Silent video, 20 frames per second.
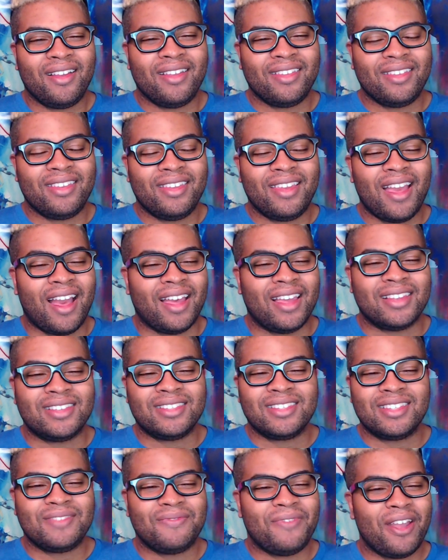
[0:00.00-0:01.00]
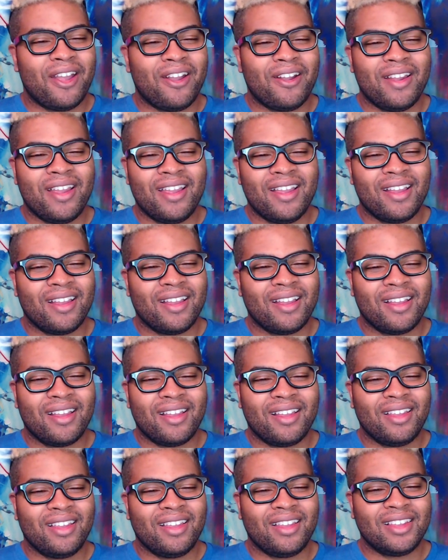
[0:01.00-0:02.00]
yeah, it's just a very
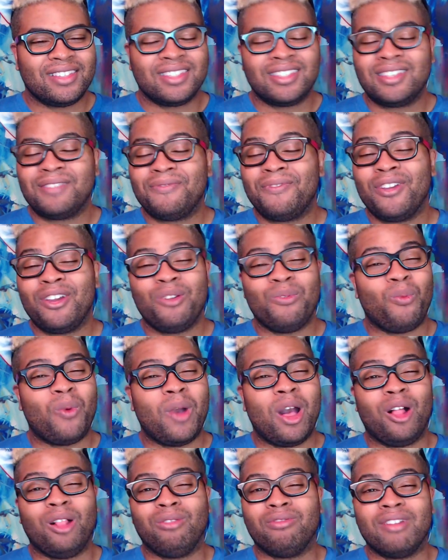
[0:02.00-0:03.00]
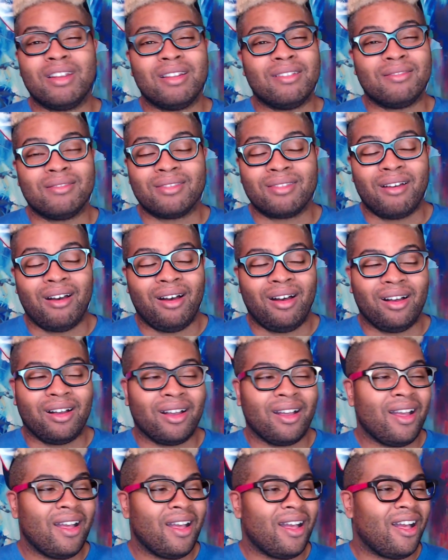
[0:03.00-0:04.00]
well-written
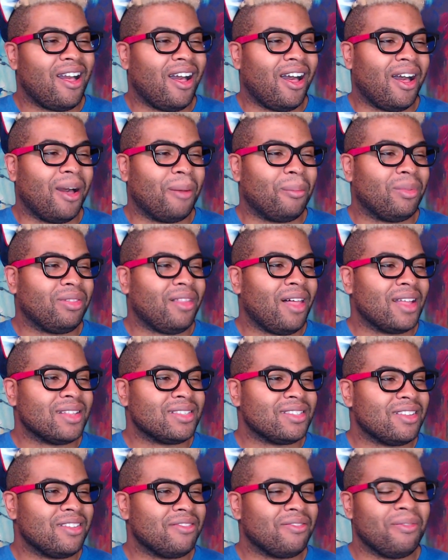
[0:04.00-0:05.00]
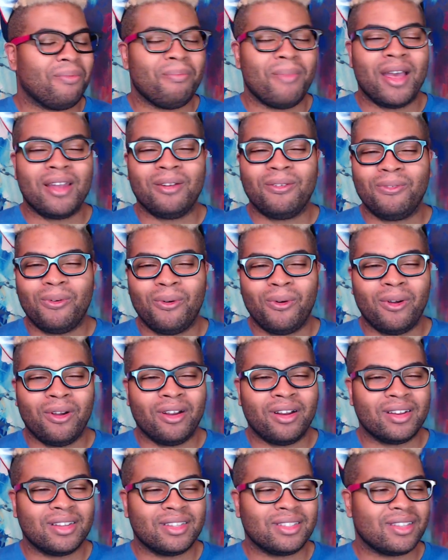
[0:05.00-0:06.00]
song. Lots of
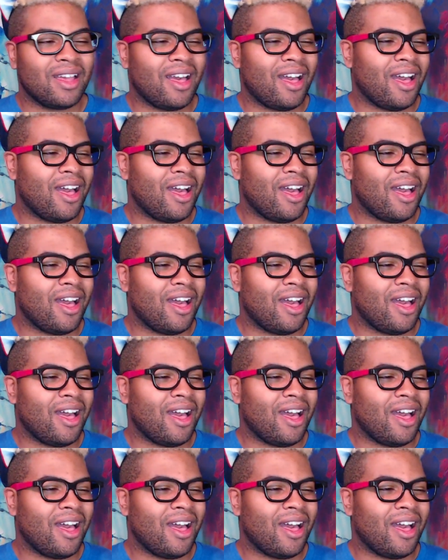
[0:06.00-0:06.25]
metaphors.